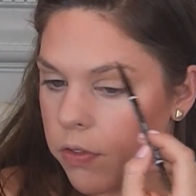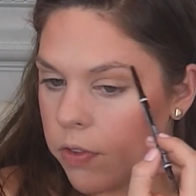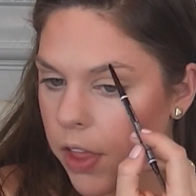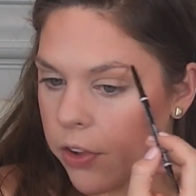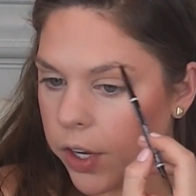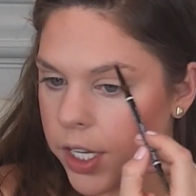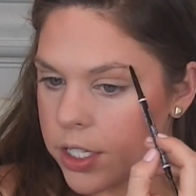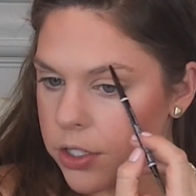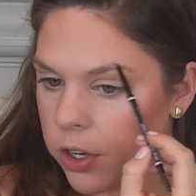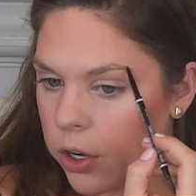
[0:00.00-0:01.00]
feathery
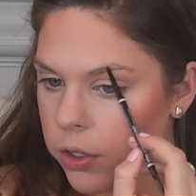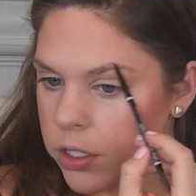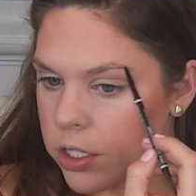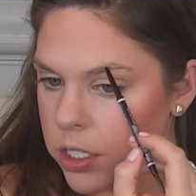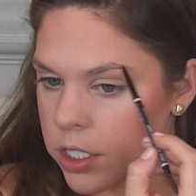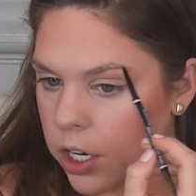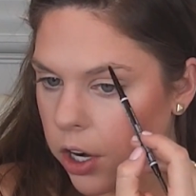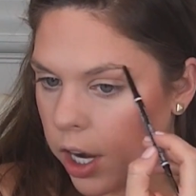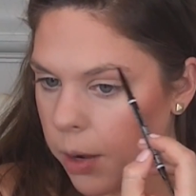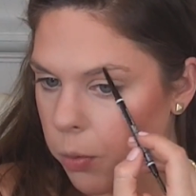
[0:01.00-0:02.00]
strokes just to
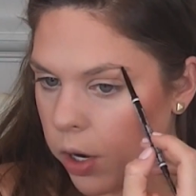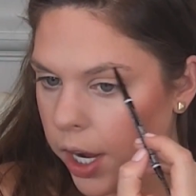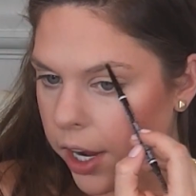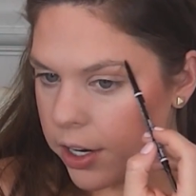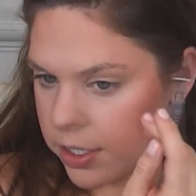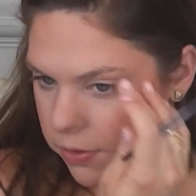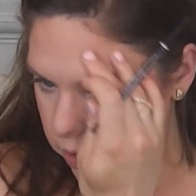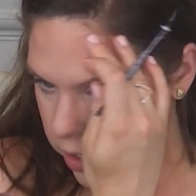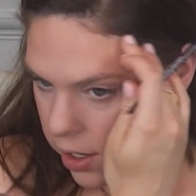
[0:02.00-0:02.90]
create more hairs and